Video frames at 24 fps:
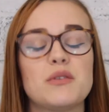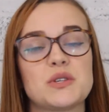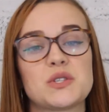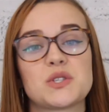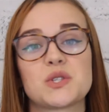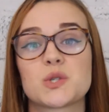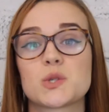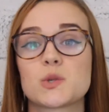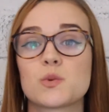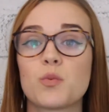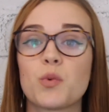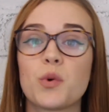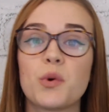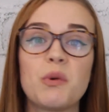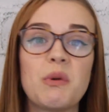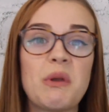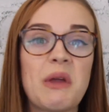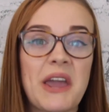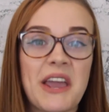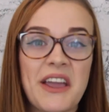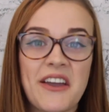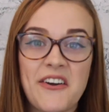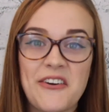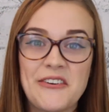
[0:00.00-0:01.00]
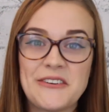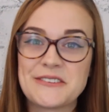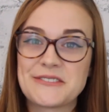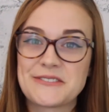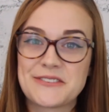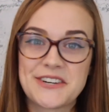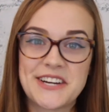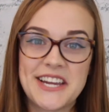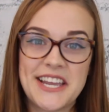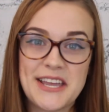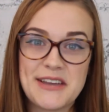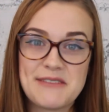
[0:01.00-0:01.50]
swooning
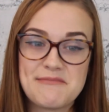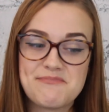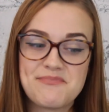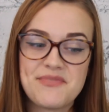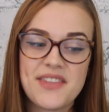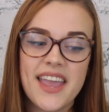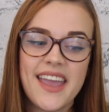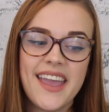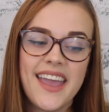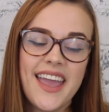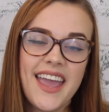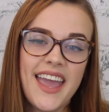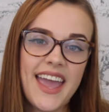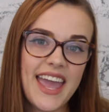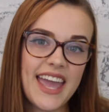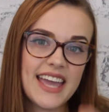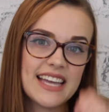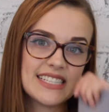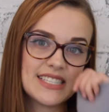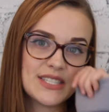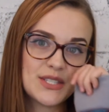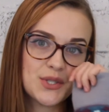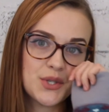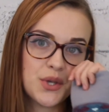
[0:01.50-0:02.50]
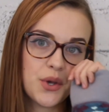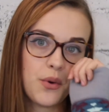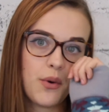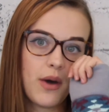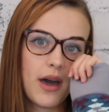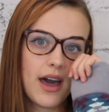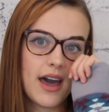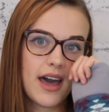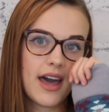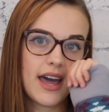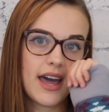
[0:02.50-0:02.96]
over him. And so